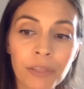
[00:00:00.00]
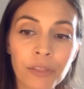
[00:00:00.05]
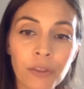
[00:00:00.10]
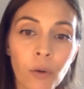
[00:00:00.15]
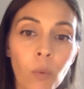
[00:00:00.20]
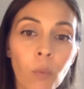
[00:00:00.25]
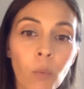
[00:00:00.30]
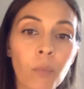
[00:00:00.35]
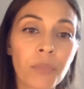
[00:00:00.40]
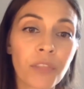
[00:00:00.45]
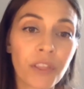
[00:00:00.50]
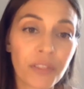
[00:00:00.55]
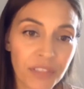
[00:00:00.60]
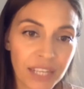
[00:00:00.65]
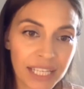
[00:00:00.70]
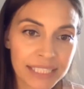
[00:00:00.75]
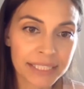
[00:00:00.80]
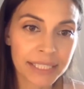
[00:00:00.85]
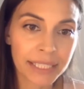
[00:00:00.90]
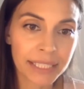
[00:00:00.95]
the
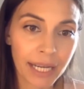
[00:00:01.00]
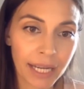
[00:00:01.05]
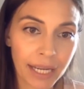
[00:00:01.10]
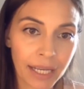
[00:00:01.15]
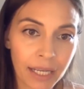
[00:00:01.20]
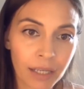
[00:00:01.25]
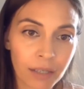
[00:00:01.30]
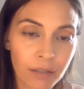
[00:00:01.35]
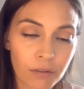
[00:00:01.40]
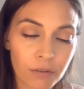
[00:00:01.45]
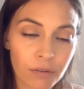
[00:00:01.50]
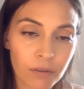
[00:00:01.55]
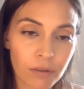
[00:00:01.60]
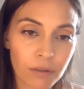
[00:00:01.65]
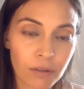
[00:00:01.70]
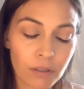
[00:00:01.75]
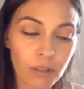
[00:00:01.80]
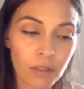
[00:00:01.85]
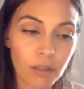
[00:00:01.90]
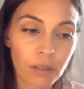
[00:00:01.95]
things that I
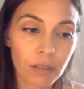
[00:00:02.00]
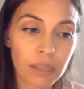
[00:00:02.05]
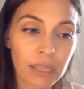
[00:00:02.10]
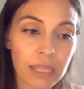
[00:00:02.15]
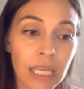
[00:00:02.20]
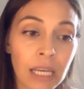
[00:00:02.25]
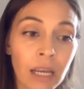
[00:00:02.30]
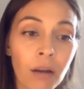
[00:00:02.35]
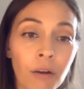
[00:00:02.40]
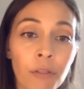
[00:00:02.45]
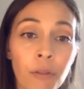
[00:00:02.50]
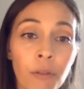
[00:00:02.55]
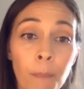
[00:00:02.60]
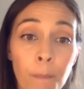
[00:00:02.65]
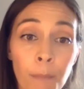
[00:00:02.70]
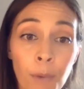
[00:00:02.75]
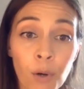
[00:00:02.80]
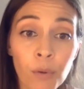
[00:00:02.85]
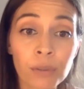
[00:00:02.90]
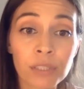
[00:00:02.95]
think are the
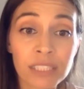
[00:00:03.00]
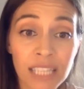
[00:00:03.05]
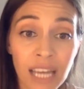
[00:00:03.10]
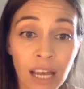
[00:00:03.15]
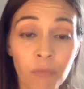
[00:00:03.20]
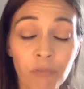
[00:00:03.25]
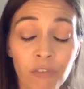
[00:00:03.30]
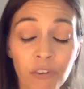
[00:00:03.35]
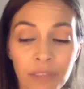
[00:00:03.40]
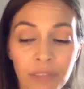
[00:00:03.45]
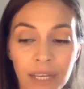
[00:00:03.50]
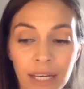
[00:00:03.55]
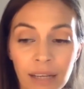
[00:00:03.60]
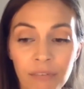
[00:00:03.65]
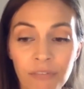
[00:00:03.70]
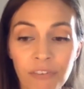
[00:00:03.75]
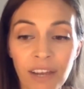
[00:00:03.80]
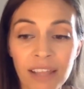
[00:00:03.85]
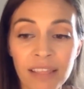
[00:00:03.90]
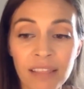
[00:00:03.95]
most helpful, that I
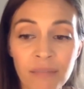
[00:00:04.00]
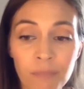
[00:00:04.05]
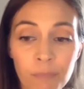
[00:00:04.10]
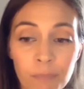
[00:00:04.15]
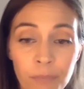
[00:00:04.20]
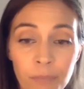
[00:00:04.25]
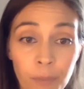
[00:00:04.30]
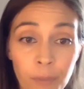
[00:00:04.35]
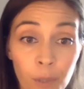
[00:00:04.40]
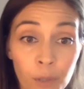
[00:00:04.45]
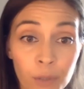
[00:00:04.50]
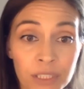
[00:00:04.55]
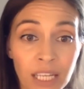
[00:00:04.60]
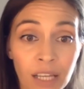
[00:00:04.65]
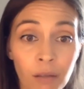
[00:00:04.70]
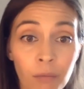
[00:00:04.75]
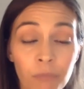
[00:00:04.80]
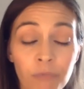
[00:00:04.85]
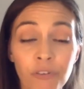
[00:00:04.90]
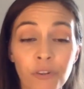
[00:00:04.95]
find the most
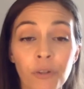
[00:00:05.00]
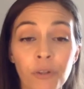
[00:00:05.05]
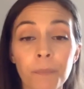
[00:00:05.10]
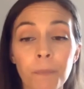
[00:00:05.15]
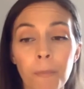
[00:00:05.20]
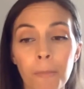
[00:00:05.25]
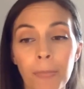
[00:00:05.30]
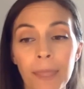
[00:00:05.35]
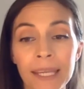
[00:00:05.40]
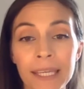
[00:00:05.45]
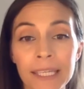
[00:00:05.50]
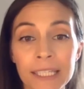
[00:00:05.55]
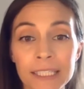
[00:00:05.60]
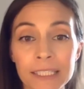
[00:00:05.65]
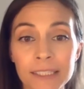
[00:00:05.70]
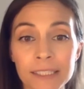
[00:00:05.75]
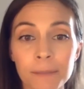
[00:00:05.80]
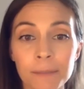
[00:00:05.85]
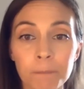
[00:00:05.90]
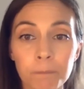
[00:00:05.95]
helpful,
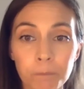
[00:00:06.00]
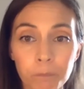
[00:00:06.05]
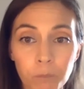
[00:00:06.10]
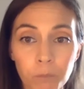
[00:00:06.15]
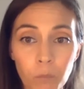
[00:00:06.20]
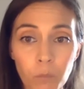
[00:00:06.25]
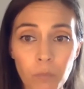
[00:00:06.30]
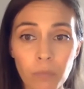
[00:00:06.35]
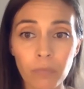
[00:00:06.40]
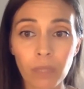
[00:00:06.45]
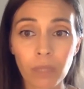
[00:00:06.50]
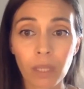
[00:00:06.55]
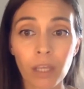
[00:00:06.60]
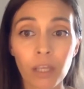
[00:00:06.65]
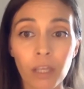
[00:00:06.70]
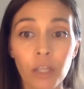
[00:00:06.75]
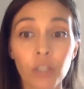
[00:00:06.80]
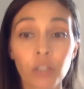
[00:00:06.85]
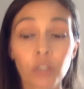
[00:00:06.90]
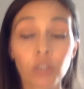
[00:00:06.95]
is
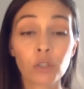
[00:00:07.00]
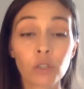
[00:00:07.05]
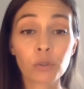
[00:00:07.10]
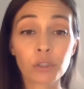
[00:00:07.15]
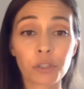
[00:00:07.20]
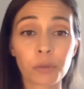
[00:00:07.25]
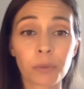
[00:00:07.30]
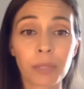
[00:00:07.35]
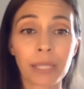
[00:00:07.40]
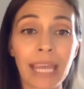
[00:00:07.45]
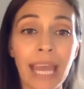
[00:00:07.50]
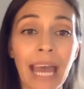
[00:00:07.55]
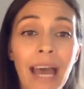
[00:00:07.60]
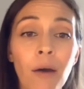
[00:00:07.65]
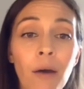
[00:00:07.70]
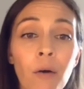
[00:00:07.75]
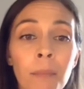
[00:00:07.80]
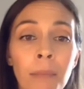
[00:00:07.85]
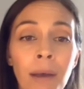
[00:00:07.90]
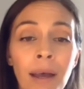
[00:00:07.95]
usually
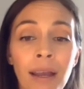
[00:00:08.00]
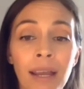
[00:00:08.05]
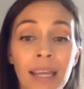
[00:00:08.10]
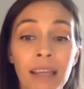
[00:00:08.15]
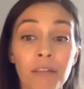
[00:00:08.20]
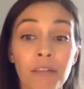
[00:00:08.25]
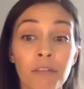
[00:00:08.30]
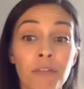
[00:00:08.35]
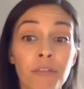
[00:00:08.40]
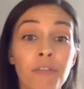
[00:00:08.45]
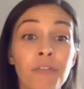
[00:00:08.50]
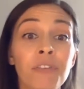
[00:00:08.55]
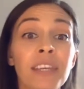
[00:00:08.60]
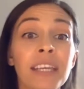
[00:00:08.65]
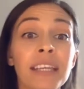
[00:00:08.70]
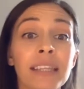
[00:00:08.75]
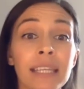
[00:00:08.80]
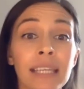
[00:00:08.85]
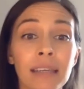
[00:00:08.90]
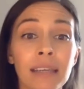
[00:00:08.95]
how am I
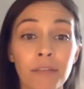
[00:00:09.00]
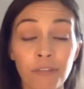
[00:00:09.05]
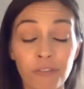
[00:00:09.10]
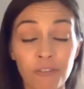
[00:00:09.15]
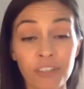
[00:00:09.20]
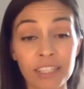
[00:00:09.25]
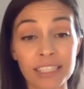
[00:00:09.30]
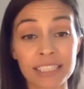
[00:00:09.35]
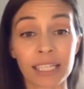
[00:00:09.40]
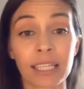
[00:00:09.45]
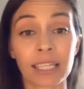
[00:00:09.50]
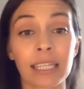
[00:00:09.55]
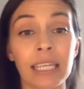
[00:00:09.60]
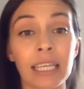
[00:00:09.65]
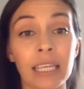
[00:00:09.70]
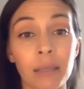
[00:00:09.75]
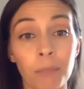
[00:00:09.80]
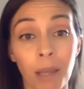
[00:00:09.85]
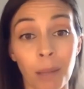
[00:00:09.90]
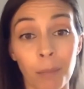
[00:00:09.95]
feeling physically
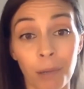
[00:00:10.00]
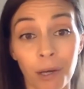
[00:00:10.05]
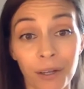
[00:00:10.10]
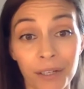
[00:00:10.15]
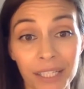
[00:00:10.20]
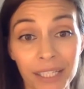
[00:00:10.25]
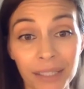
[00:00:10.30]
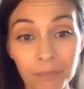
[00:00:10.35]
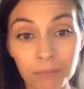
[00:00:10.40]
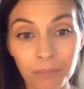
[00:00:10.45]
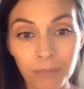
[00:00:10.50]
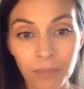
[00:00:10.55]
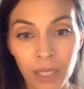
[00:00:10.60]
in my body?